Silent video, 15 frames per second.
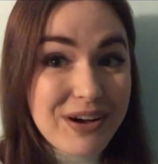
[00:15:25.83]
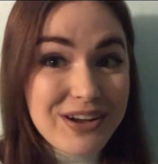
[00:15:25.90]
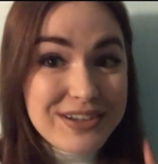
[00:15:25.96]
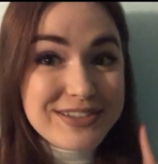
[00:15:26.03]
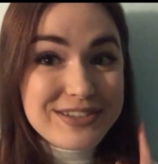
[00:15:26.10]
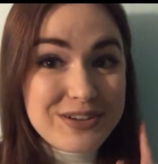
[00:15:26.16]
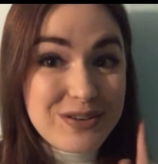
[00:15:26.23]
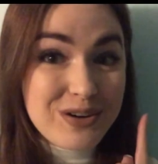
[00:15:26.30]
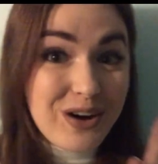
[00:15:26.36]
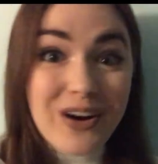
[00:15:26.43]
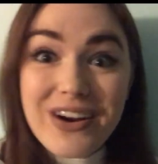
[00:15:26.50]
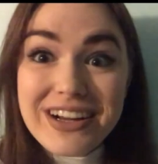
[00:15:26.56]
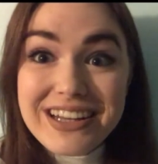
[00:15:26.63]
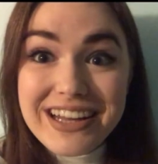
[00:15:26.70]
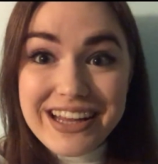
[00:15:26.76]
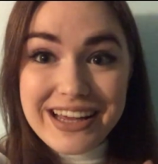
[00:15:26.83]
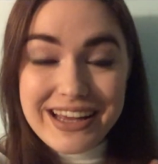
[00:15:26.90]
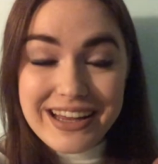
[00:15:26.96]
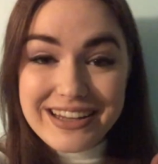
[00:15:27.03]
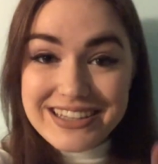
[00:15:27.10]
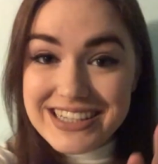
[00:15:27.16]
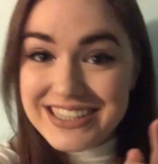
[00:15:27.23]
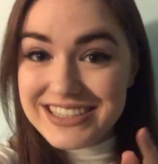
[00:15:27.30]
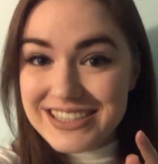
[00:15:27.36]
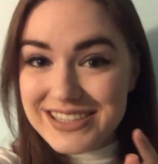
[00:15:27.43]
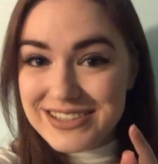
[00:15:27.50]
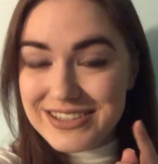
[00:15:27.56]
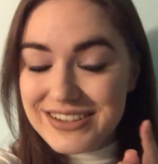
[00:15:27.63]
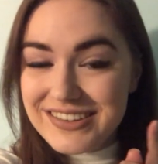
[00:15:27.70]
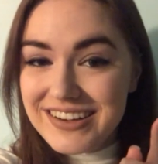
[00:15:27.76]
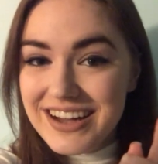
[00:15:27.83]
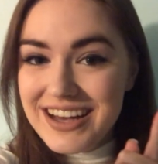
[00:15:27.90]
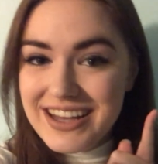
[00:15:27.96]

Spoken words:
also currently listening to